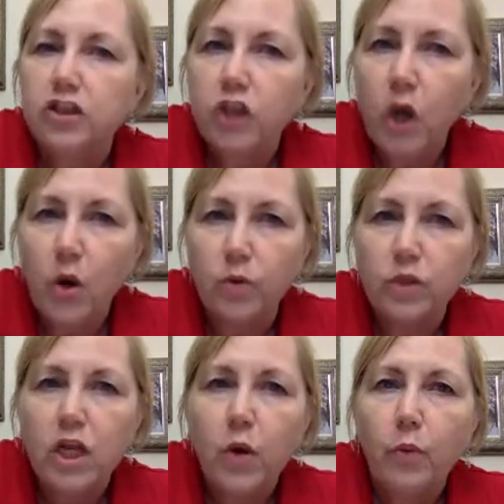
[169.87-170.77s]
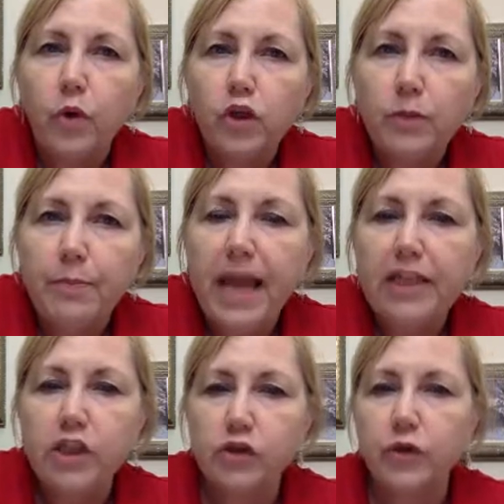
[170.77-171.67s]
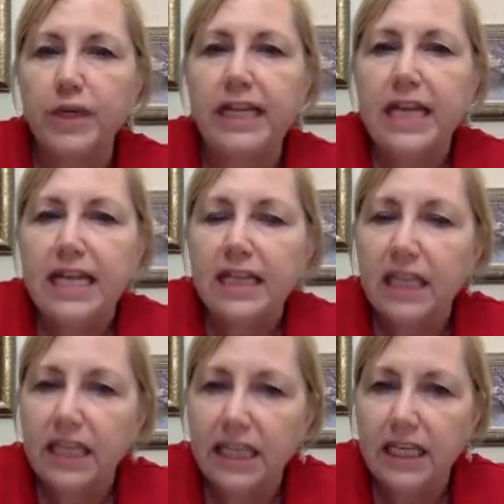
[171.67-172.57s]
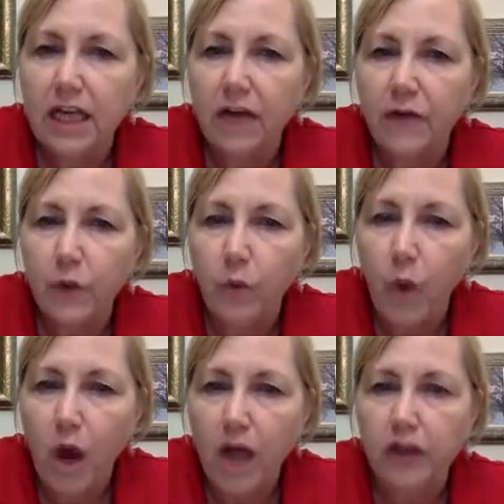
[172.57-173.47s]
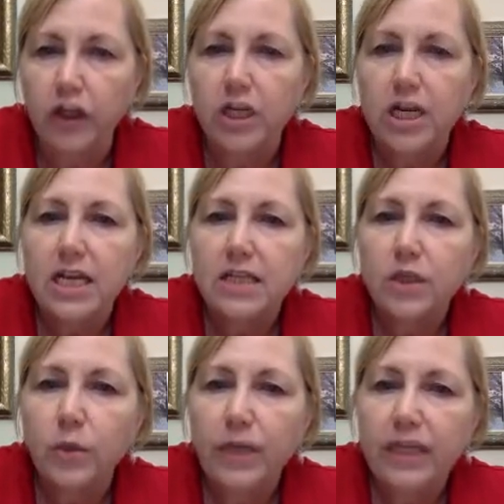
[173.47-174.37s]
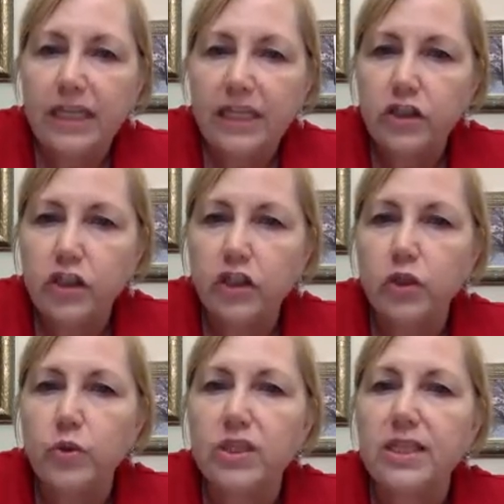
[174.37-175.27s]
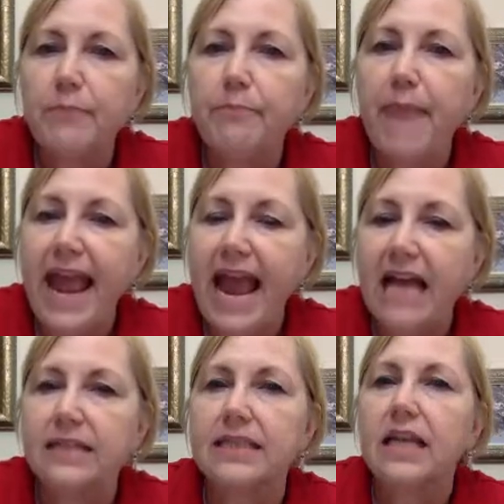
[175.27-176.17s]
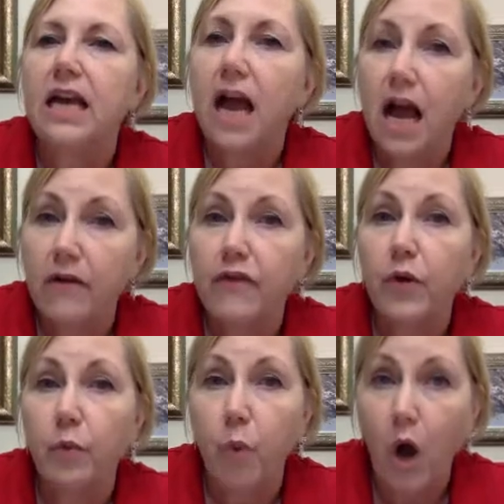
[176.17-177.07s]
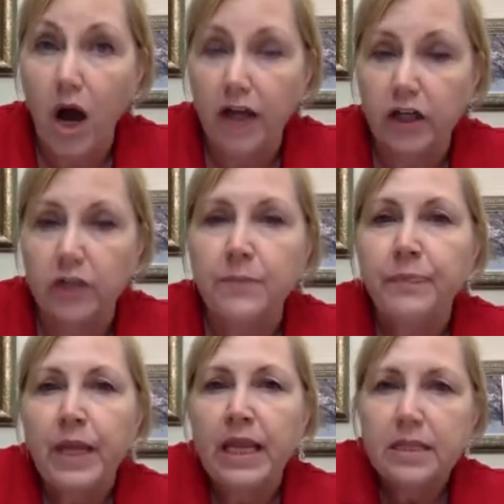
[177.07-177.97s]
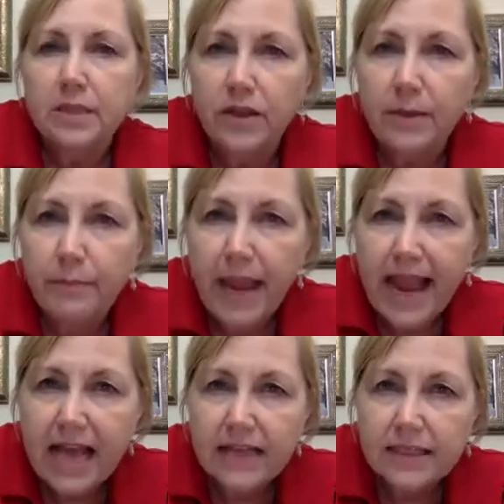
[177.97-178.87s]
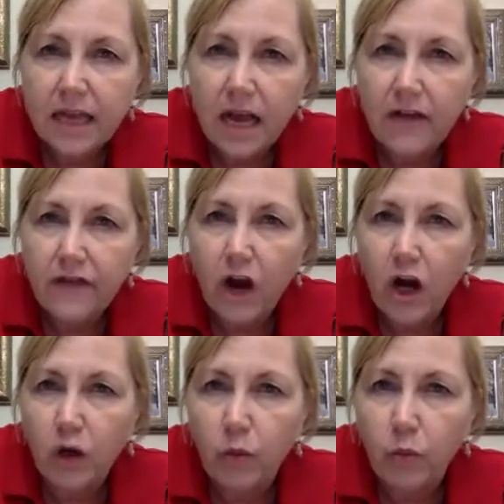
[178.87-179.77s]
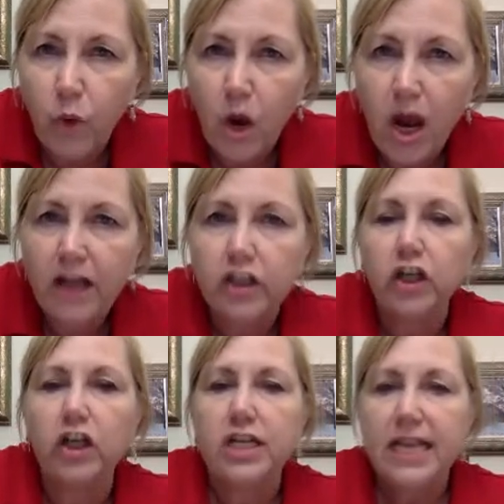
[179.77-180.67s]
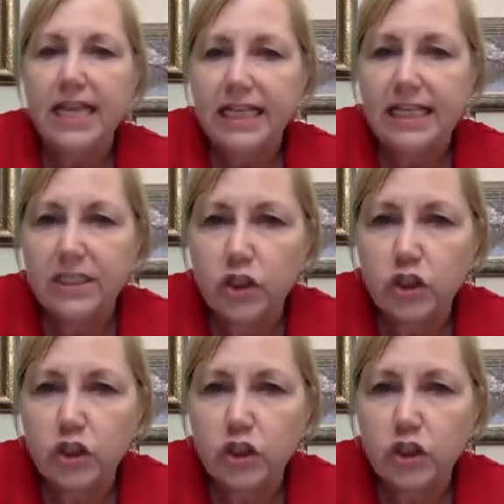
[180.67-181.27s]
Don't. We're measuring the heat of the water. So we need to use the mass of the water. So the mass of our water is